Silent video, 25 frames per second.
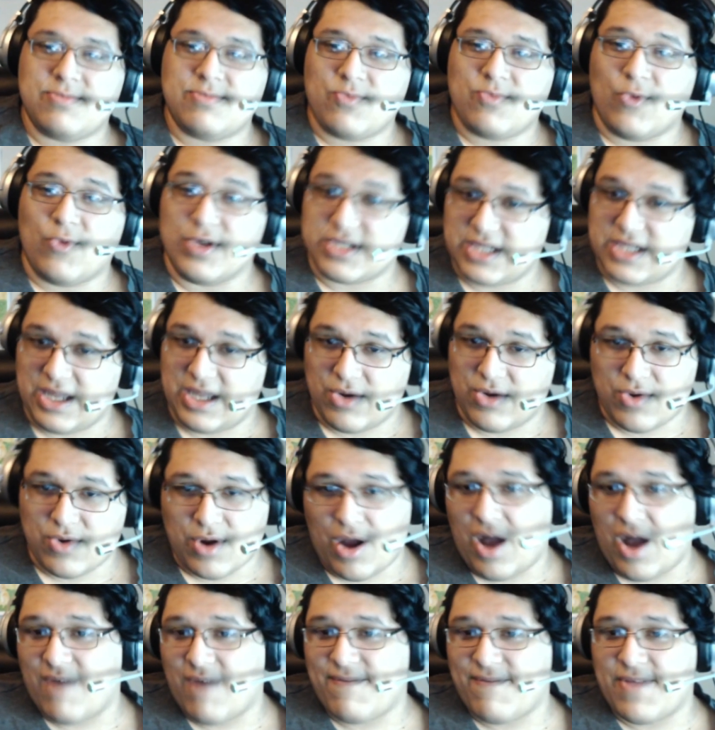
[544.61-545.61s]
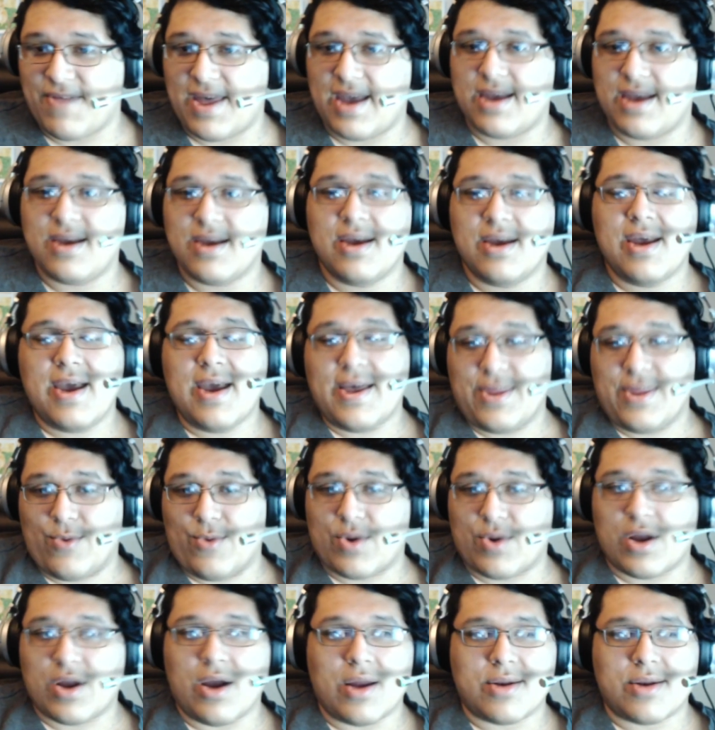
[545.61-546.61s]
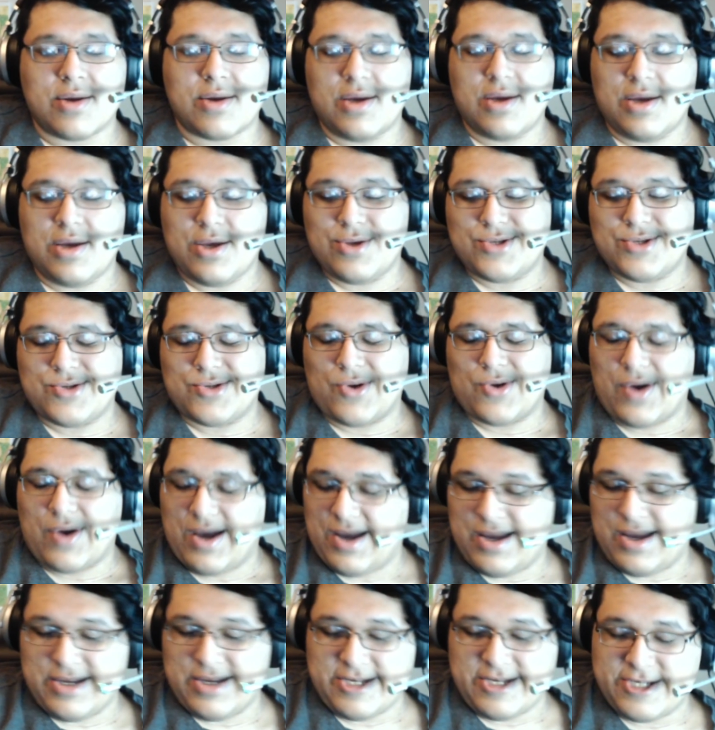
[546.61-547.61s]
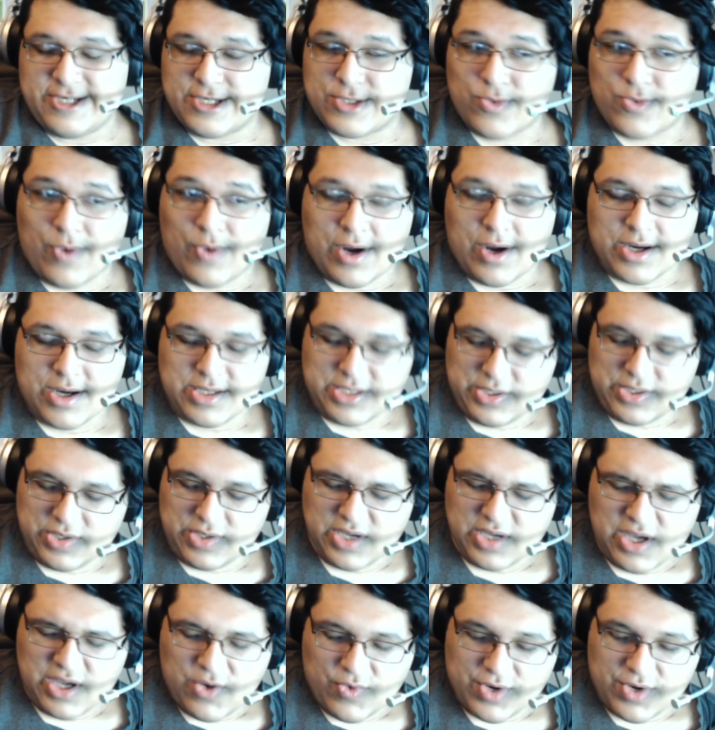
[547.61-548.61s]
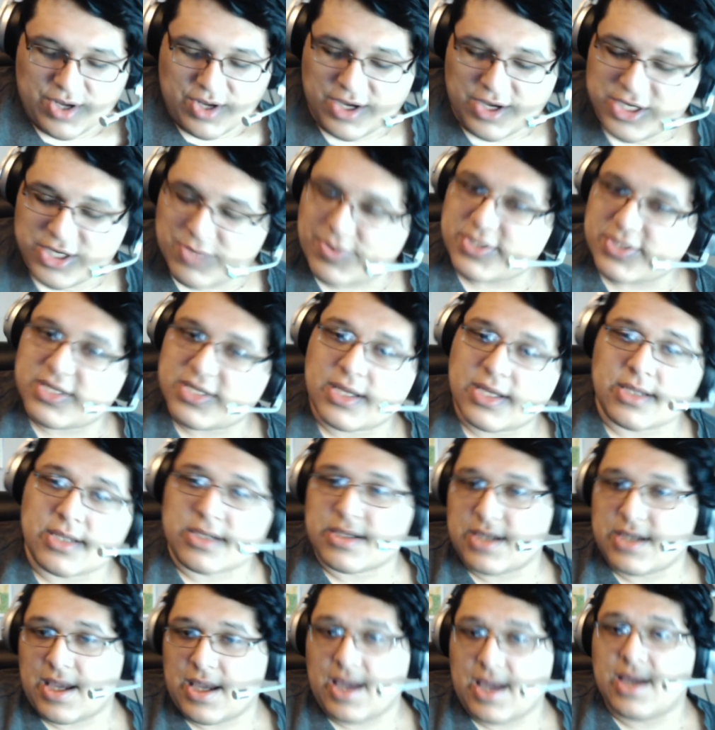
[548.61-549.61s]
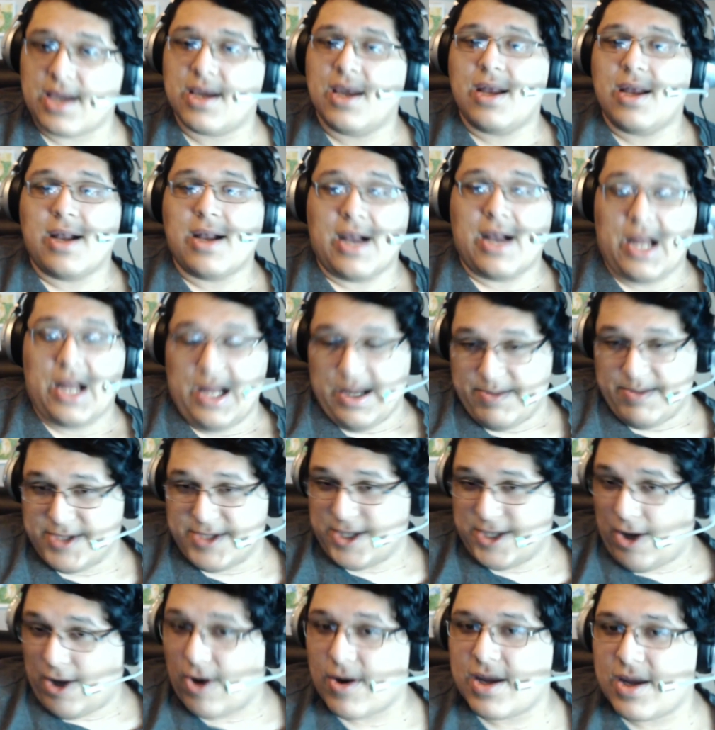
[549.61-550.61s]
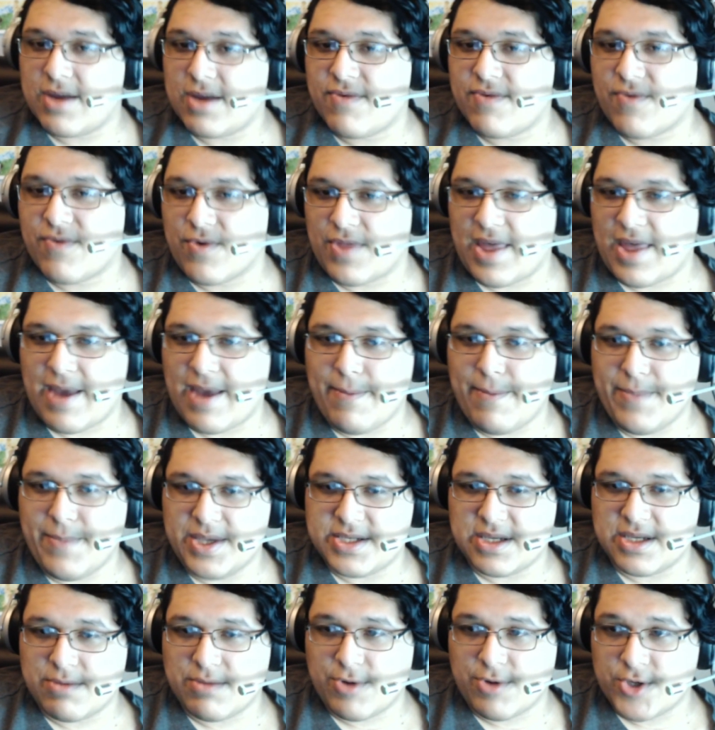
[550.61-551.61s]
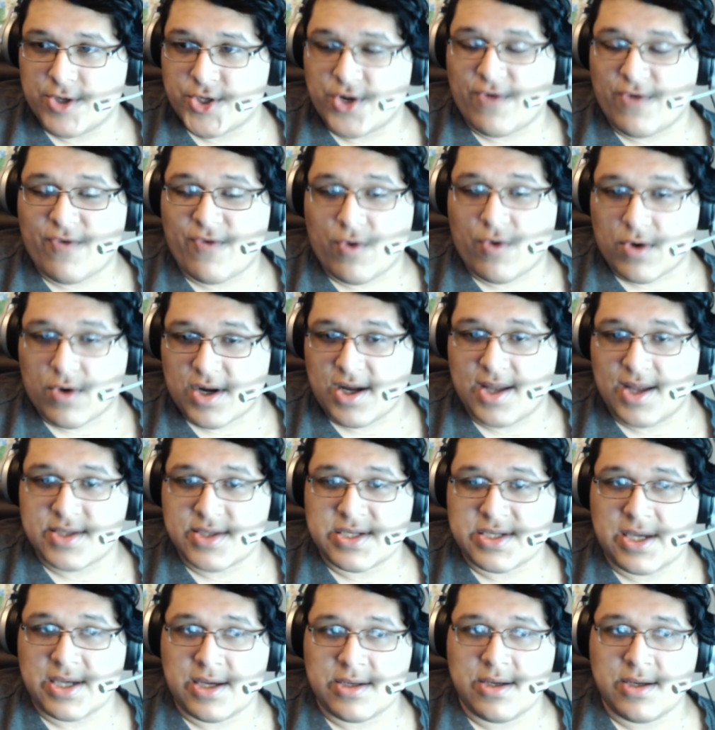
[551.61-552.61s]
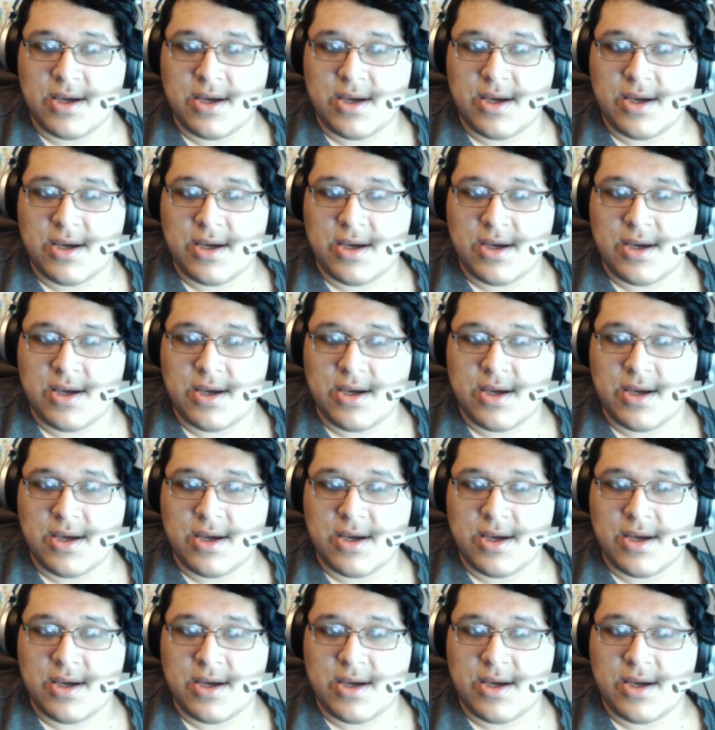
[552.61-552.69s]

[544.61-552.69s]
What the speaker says: Once they were off that, they were gone. So I just wanted to 100% say I'm sorry for that missing Persona 4 content.